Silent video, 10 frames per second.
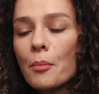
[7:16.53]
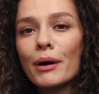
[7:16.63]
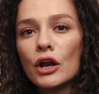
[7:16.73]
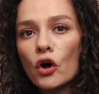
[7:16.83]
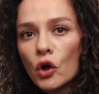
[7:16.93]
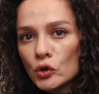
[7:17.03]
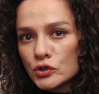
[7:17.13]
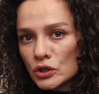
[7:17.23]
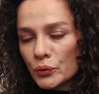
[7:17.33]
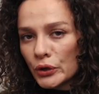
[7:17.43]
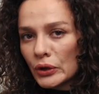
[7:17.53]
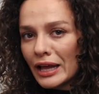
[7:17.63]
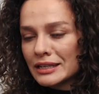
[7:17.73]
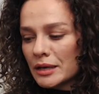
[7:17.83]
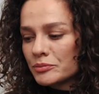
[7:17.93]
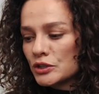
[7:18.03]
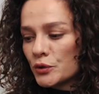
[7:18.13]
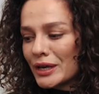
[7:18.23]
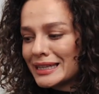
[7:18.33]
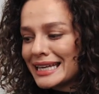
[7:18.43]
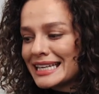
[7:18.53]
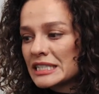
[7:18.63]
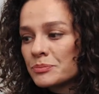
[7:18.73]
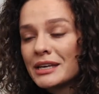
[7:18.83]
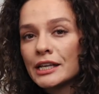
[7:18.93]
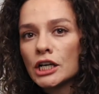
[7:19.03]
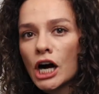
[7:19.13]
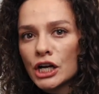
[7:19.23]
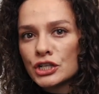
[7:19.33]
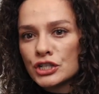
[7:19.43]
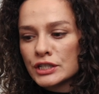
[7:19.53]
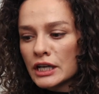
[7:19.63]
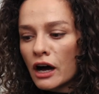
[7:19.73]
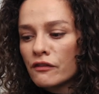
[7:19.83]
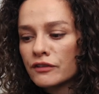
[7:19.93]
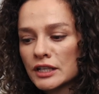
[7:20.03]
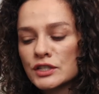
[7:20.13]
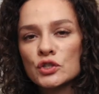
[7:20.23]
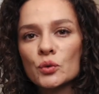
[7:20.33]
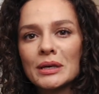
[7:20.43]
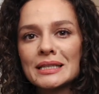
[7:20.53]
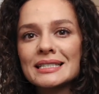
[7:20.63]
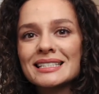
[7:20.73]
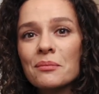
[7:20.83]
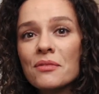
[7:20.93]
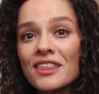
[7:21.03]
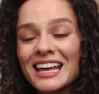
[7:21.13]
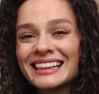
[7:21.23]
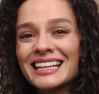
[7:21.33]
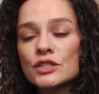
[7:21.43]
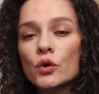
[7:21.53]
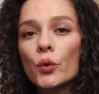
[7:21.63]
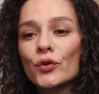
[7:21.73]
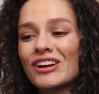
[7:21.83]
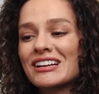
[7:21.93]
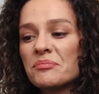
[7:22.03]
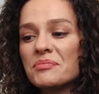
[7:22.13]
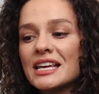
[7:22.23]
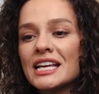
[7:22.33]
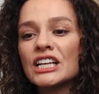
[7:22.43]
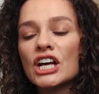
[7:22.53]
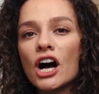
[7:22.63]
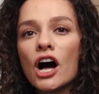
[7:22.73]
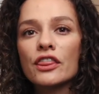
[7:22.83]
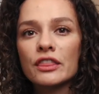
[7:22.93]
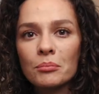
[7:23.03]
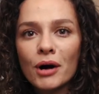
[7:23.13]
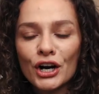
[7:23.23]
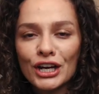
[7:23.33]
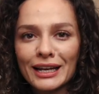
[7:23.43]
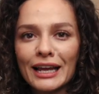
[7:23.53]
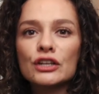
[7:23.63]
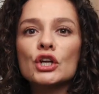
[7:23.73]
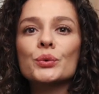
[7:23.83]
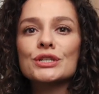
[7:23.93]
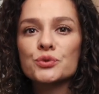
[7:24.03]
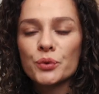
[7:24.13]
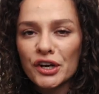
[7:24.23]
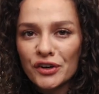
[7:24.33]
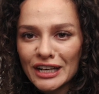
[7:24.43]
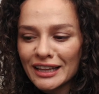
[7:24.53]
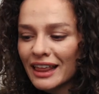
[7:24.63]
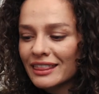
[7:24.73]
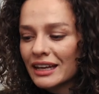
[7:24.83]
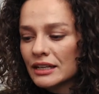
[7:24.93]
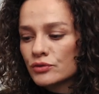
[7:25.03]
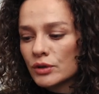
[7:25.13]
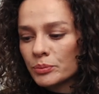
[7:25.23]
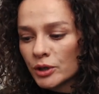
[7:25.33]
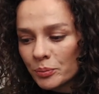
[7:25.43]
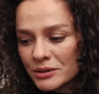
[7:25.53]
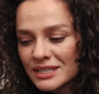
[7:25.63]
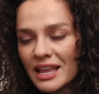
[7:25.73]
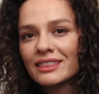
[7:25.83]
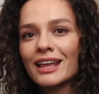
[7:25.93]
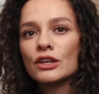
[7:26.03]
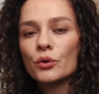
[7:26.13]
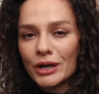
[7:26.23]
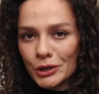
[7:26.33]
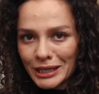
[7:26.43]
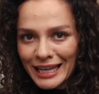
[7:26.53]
But also what you end up doing is being conscious of consuming something that's already being on the market and no one's wearing it, and then it's repurposed and then you wear it